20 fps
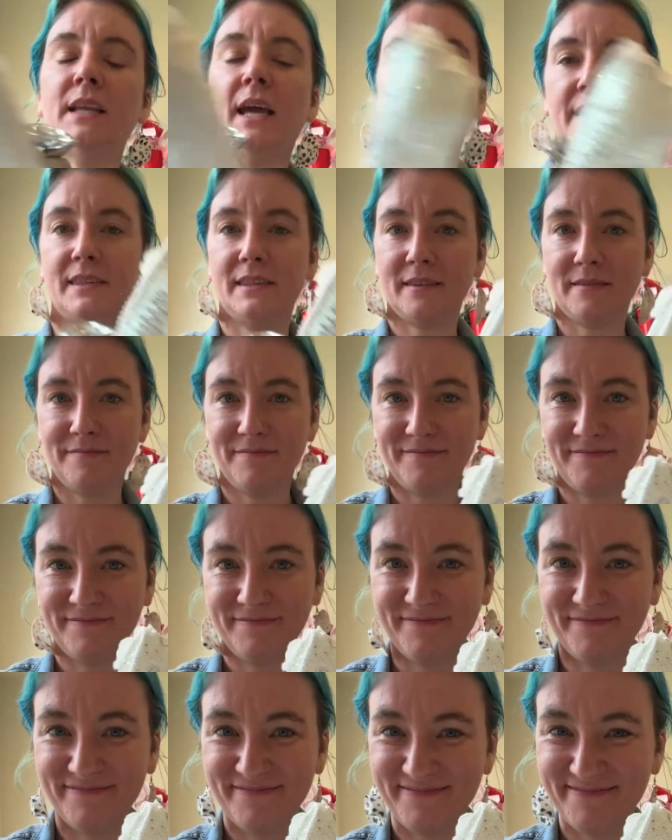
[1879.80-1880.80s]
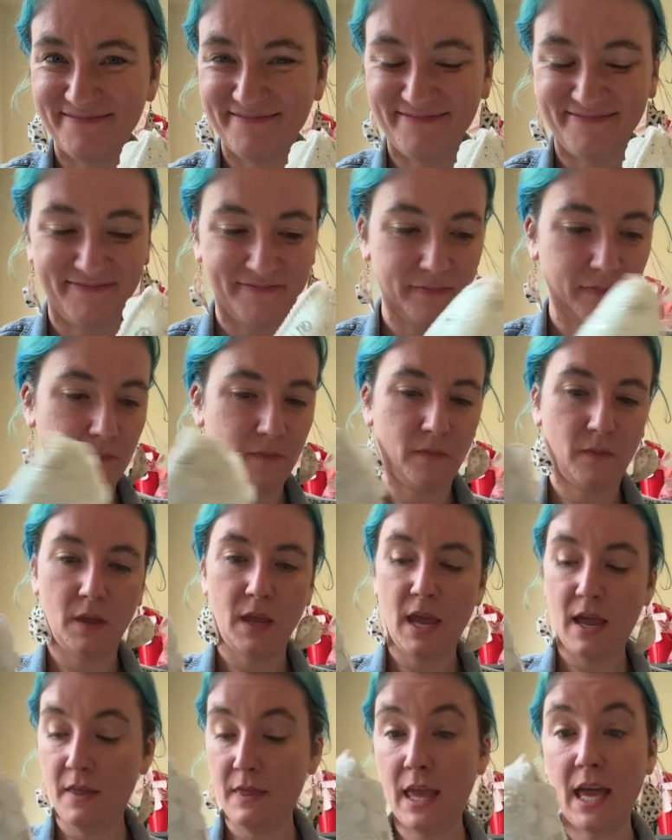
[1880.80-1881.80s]
Nice.
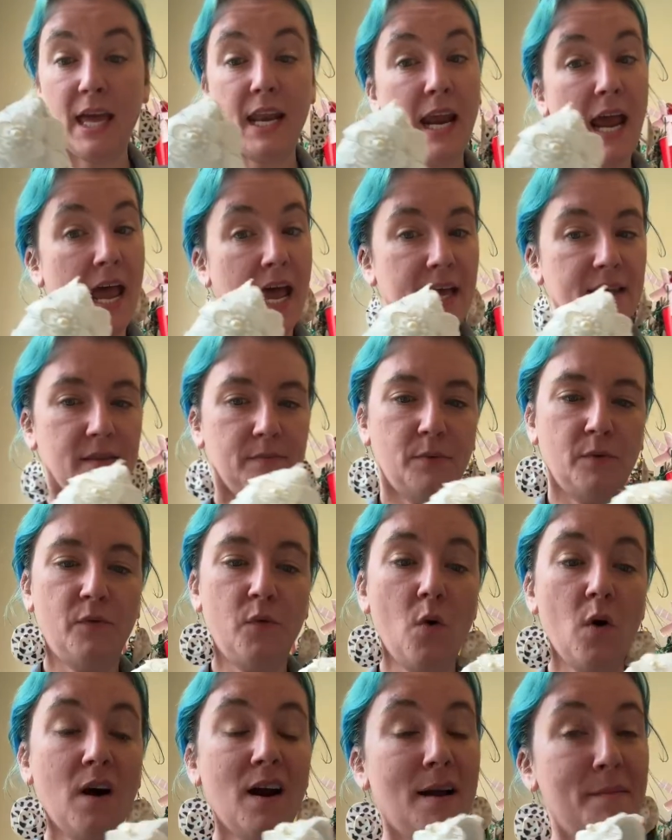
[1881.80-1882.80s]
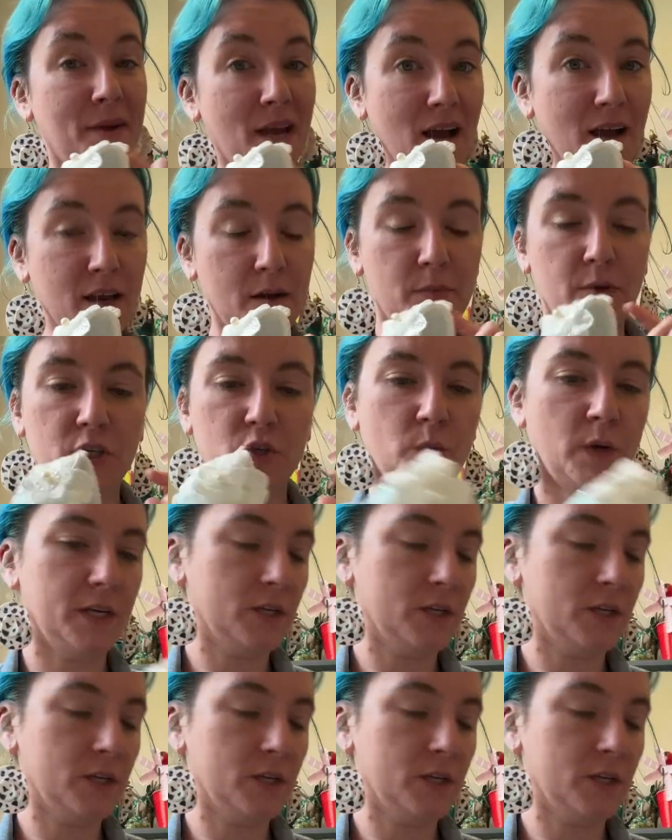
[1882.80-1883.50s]
And then as before, I'm not going to put